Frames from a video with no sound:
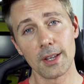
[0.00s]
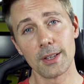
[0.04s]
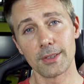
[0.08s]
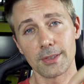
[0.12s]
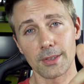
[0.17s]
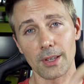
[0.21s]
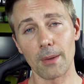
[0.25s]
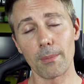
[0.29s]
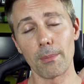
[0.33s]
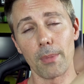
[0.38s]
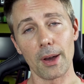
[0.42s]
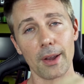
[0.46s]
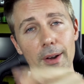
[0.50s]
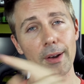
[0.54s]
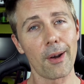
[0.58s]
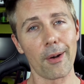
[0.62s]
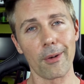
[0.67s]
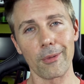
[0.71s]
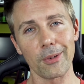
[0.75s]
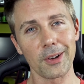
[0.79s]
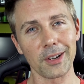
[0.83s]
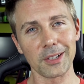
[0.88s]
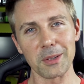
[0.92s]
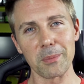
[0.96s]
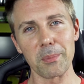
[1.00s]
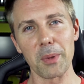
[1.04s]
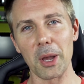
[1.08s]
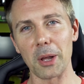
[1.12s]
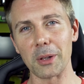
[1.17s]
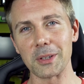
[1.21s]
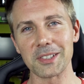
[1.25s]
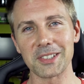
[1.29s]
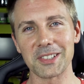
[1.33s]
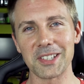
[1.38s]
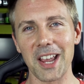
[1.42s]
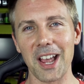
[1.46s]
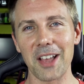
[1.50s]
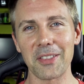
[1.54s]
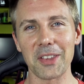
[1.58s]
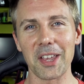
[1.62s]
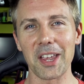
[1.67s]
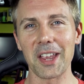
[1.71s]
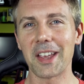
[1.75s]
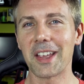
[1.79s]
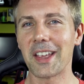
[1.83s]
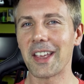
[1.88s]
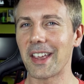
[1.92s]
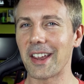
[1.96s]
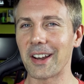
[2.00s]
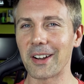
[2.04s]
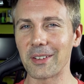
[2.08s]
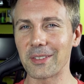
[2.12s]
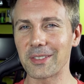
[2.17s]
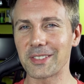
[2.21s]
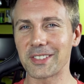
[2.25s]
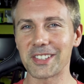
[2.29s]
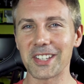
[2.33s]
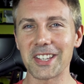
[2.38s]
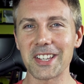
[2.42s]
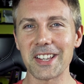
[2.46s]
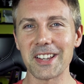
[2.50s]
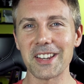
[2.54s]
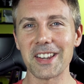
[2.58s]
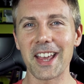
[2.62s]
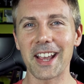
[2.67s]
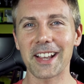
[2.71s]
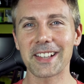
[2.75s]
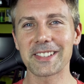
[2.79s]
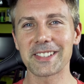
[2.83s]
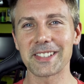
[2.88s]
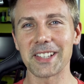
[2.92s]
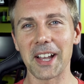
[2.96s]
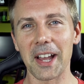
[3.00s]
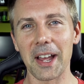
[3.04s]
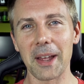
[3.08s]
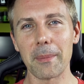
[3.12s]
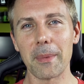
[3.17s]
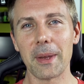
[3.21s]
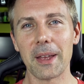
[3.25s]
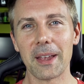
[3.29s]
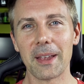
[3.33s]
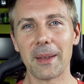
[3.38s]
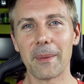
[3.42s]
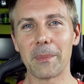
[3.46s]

sub button, ring the bell, it's down there, and I'll see you next time.